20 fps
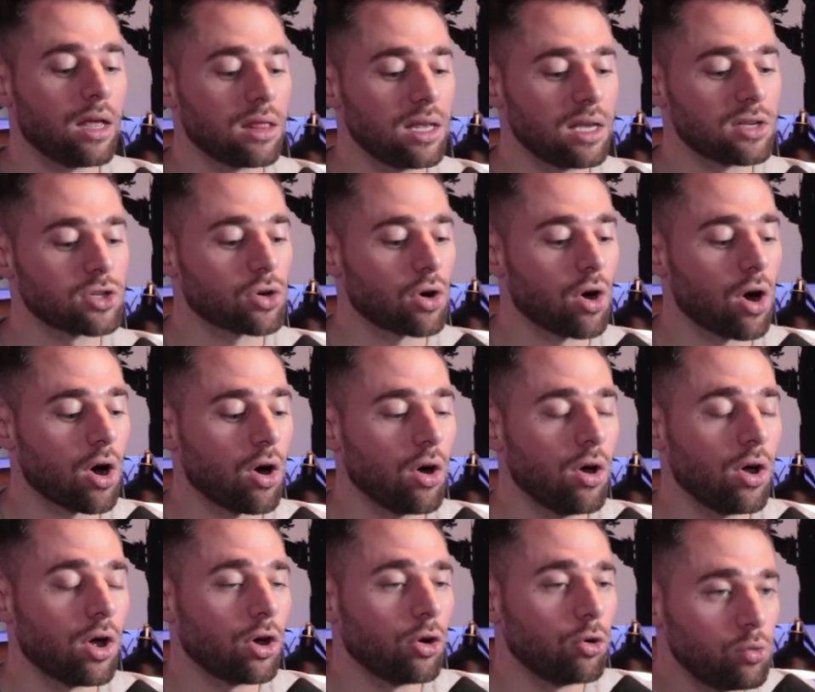These are all
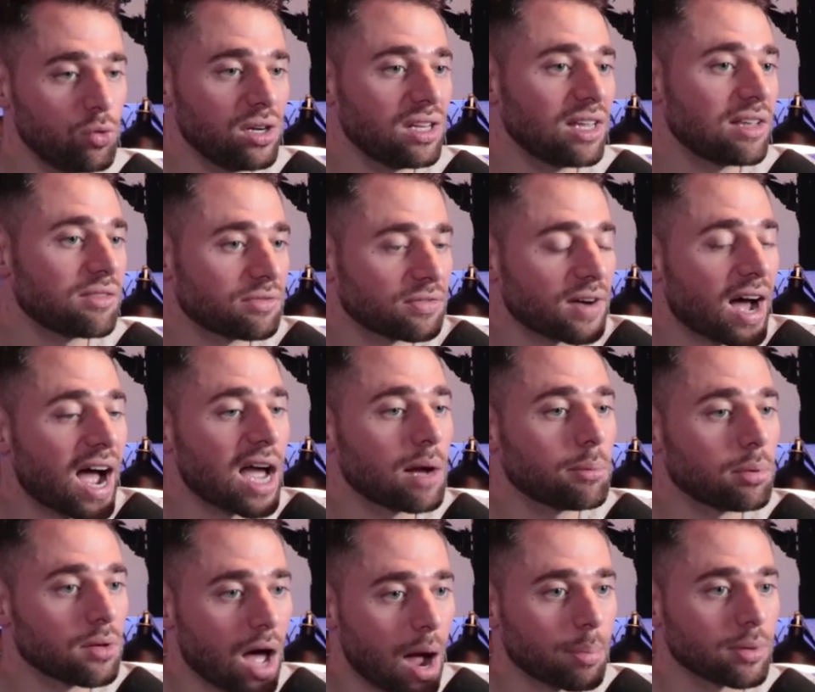really
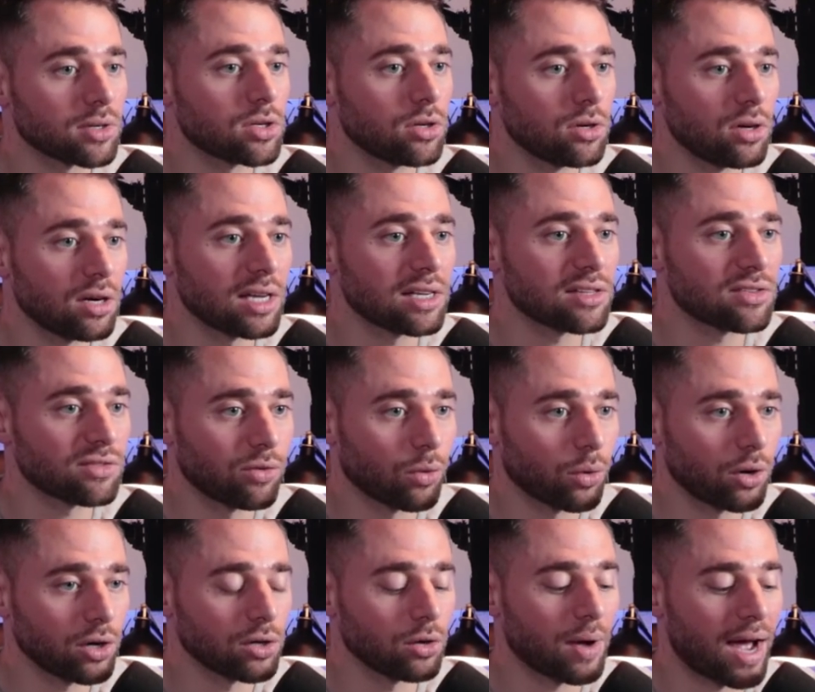viable opportunities
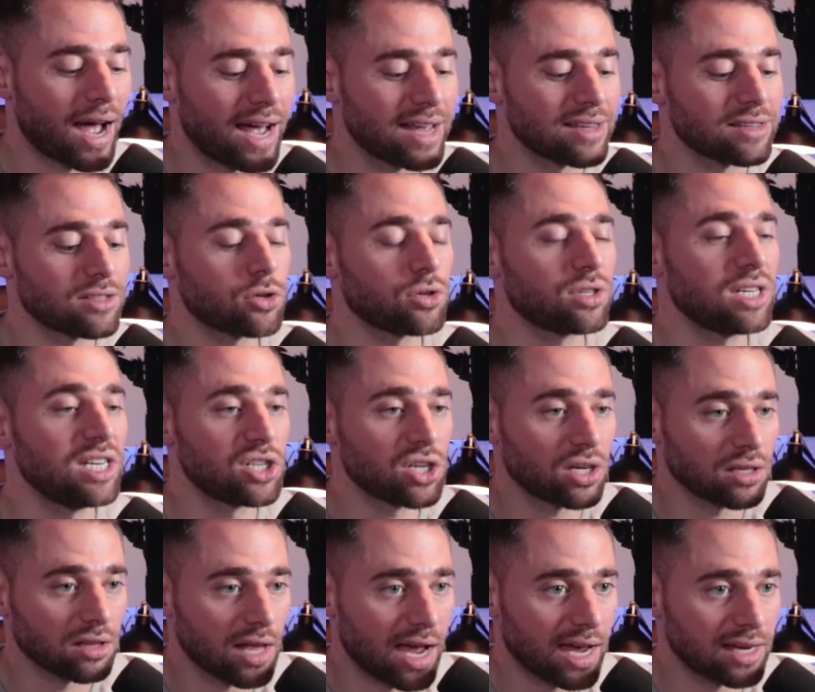for you as strategic
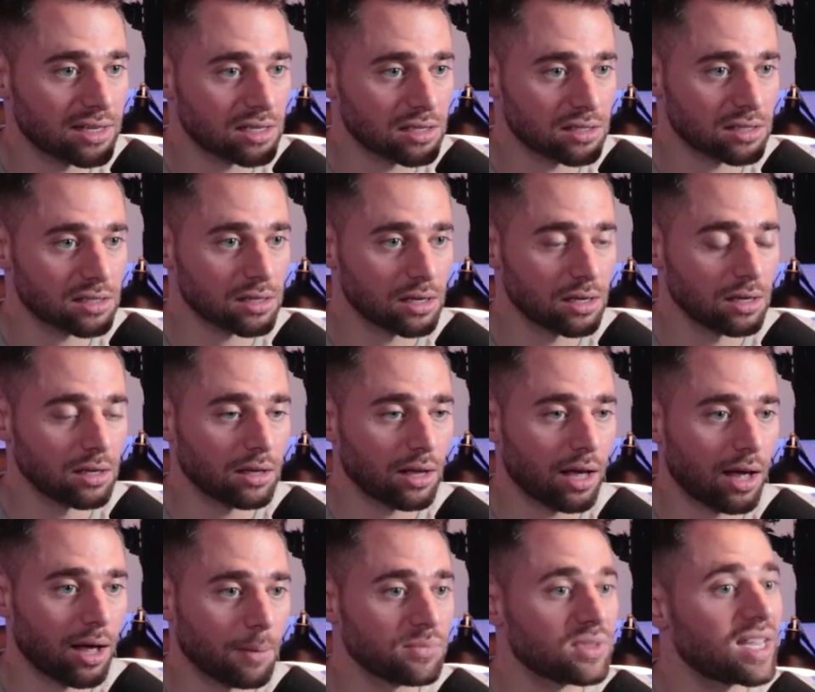alliances
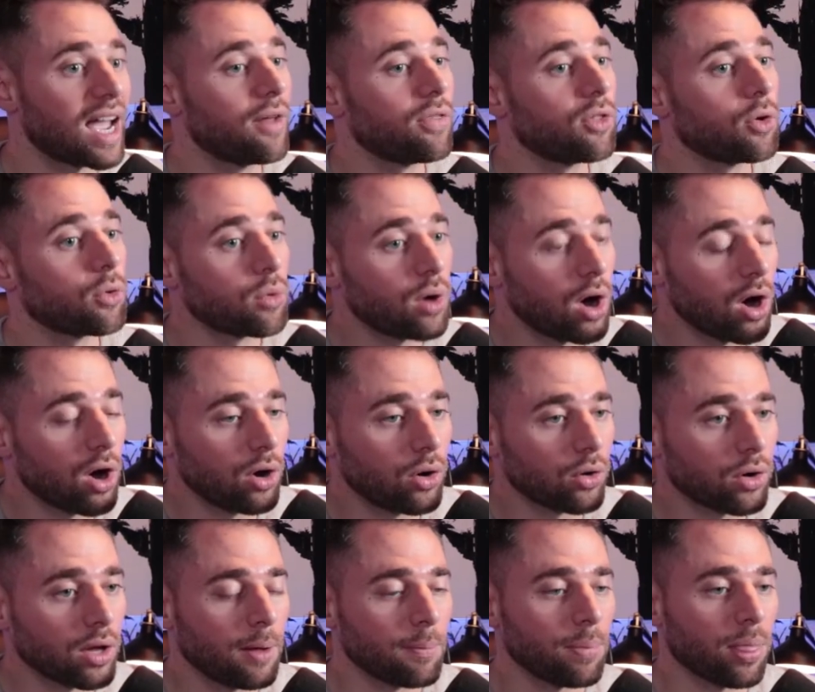um, down the
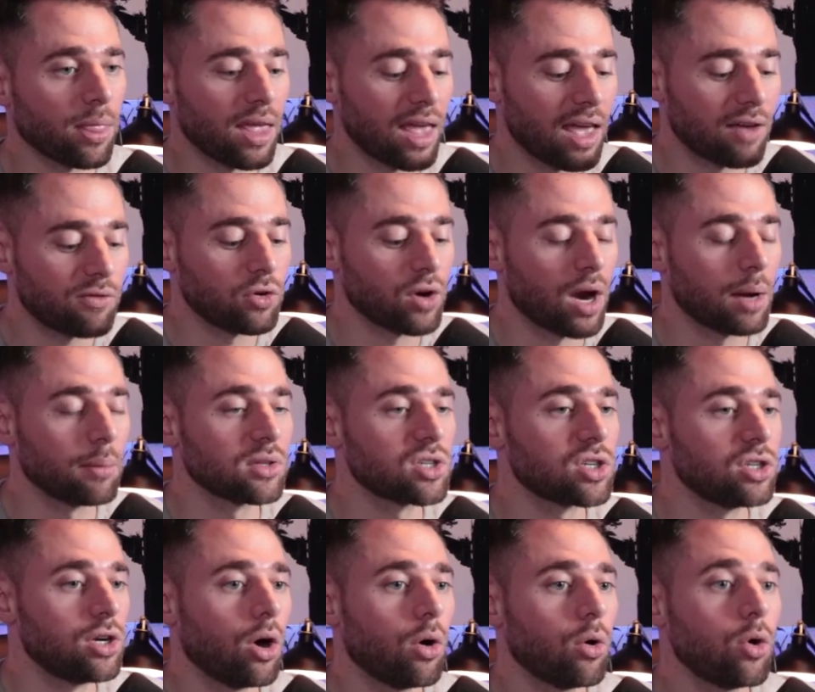road if you're able
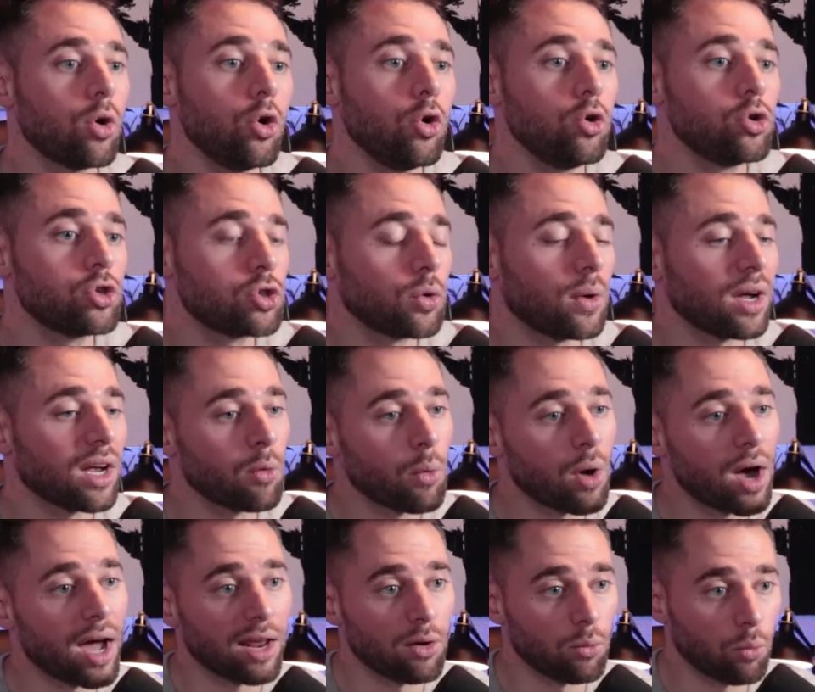to know who's doing
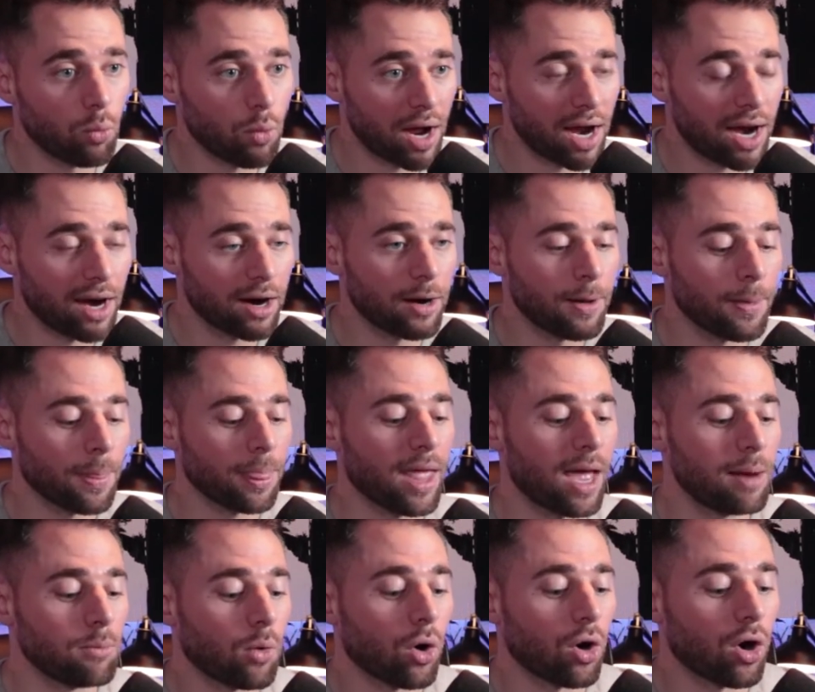what and where.
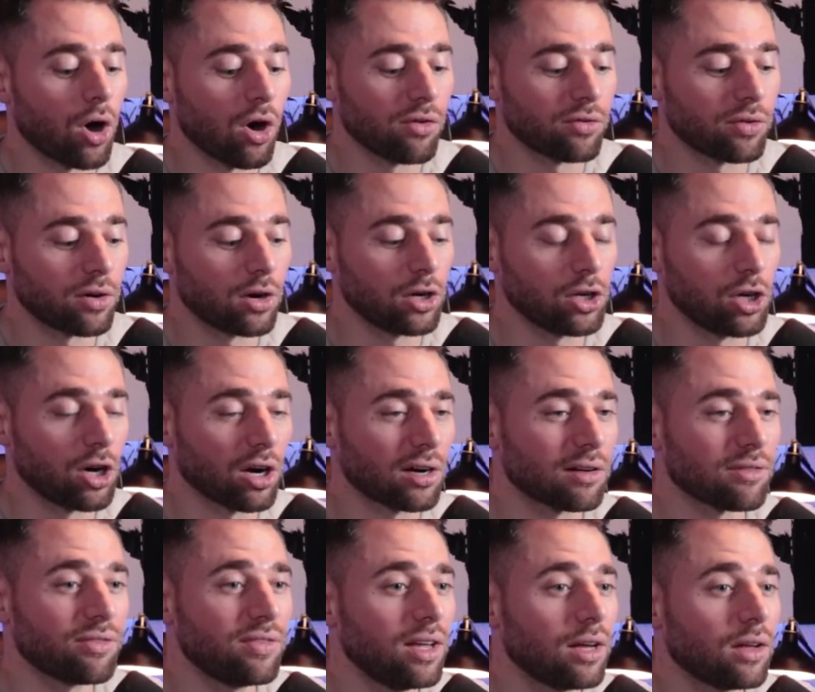And moreover, you're going
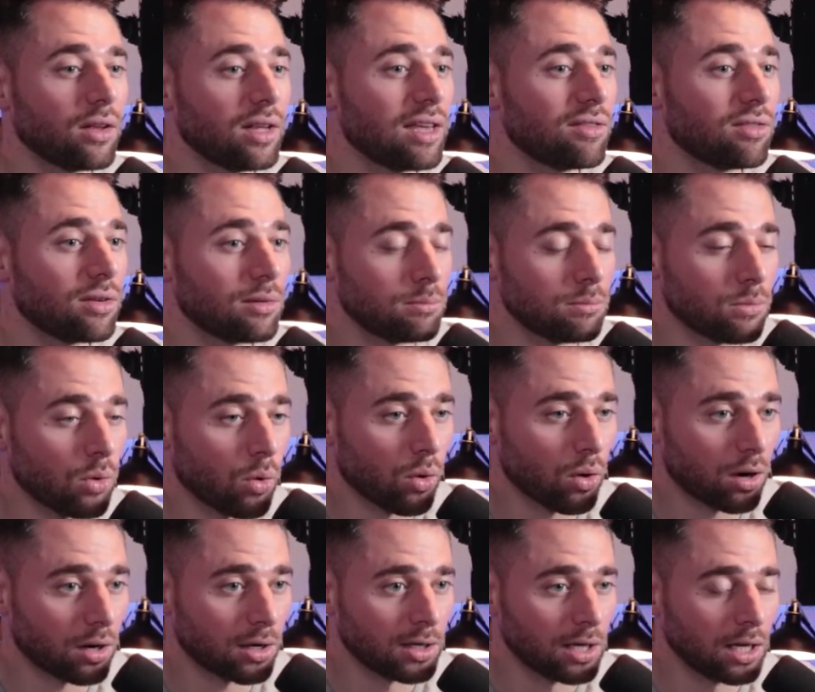to feel even
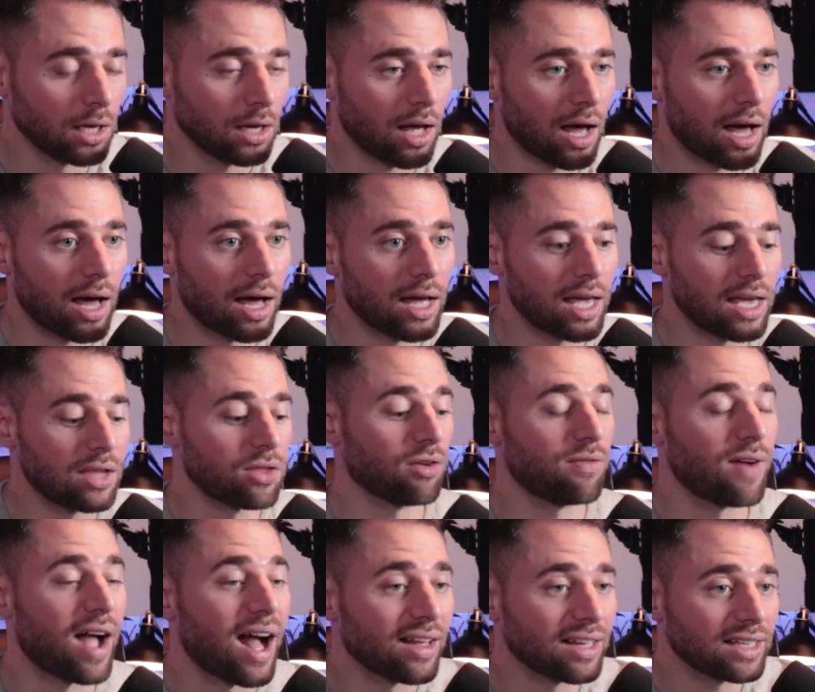more uh, either
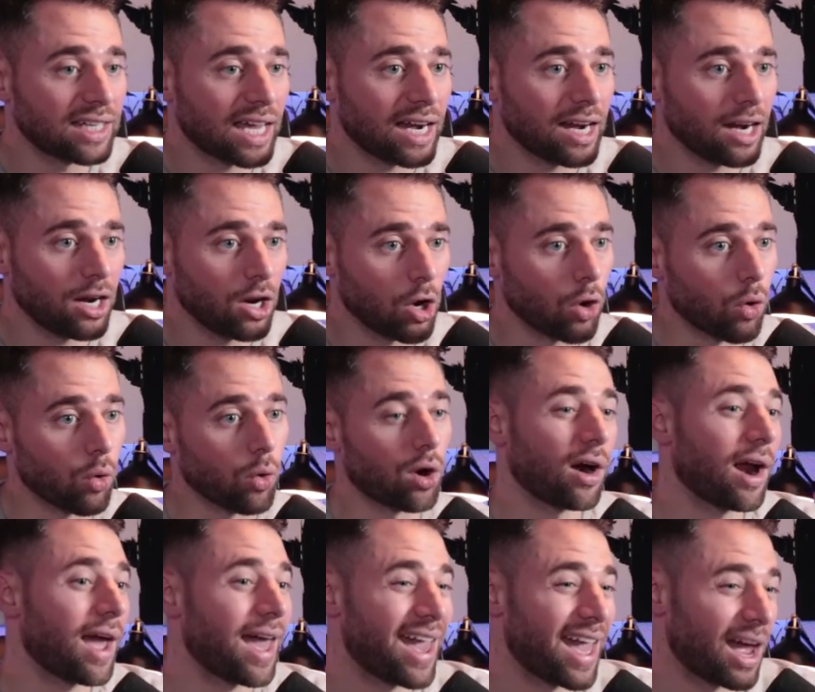validated
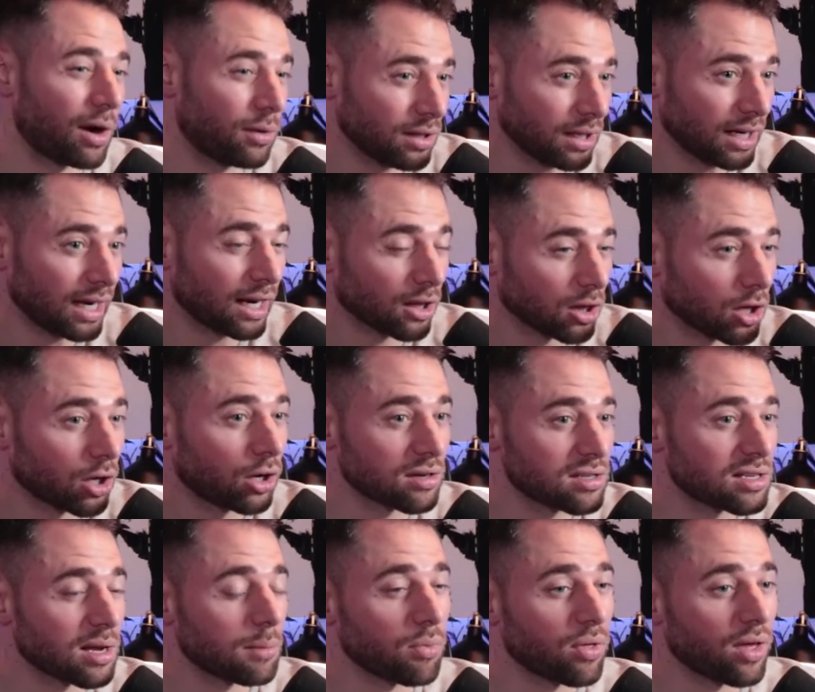or, hey, I really need to learn
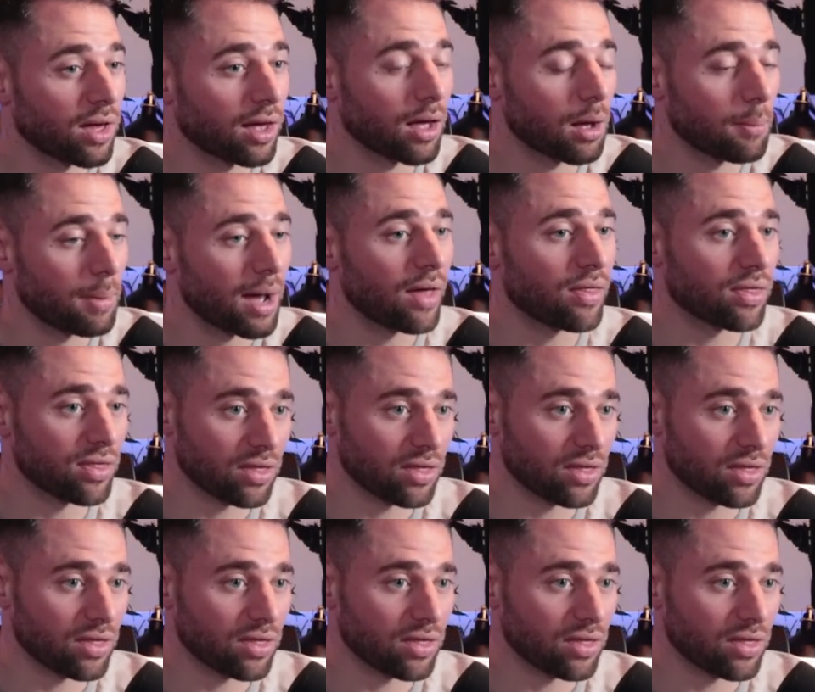something about